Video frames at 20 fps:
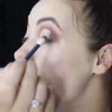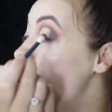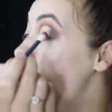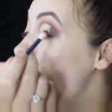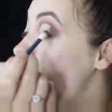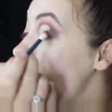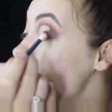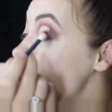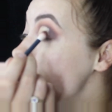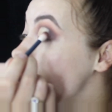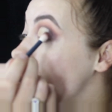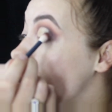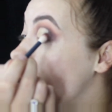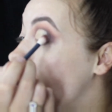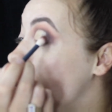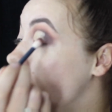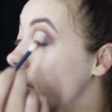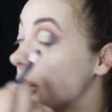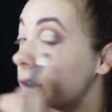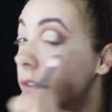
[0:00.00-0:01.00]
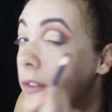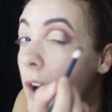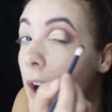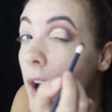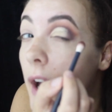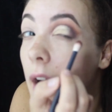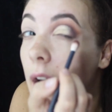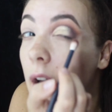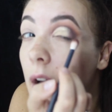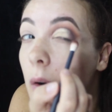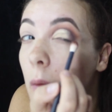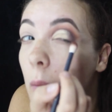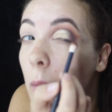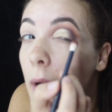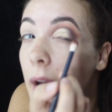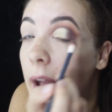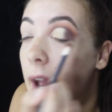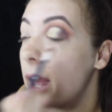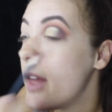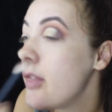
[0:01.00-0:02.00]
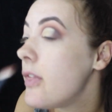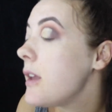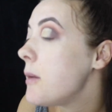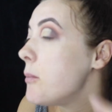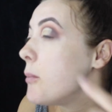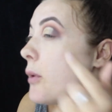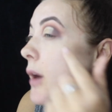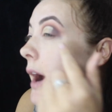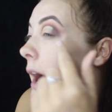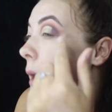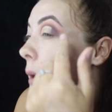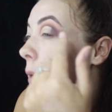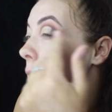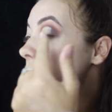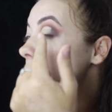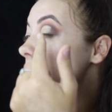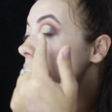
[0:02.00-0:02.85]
pat over where the brown